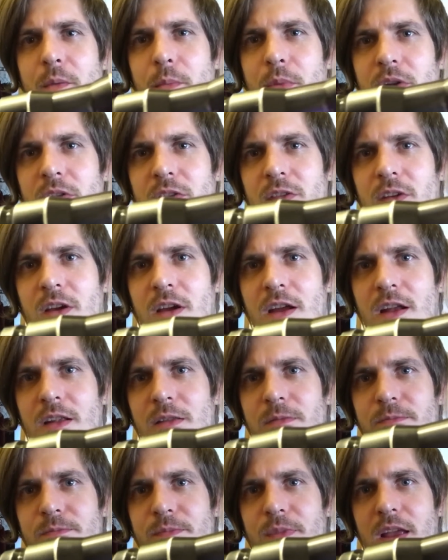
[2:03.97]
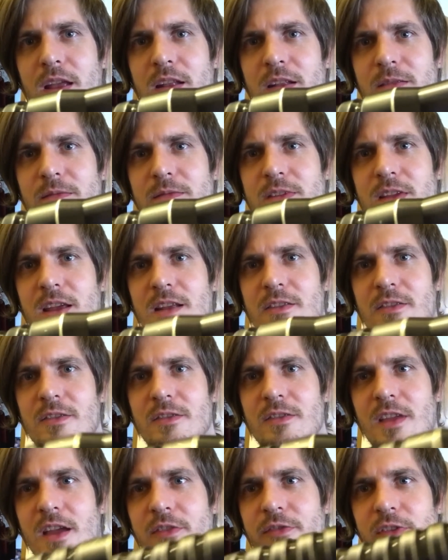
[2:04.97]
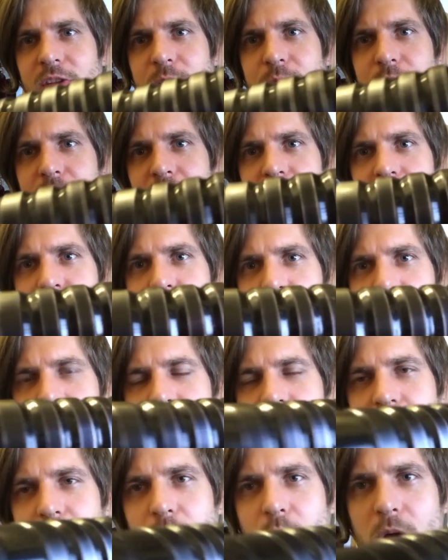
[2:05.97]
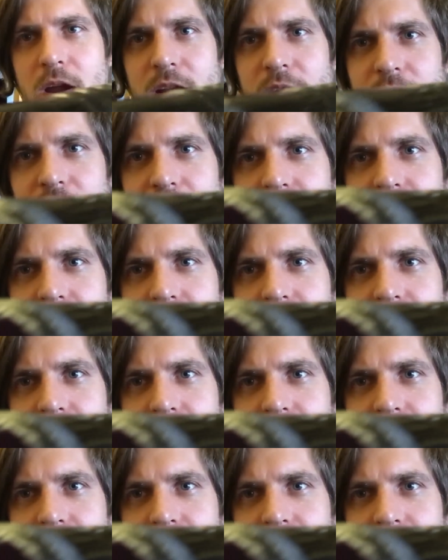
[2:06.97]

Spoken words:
But it's definitely been used quite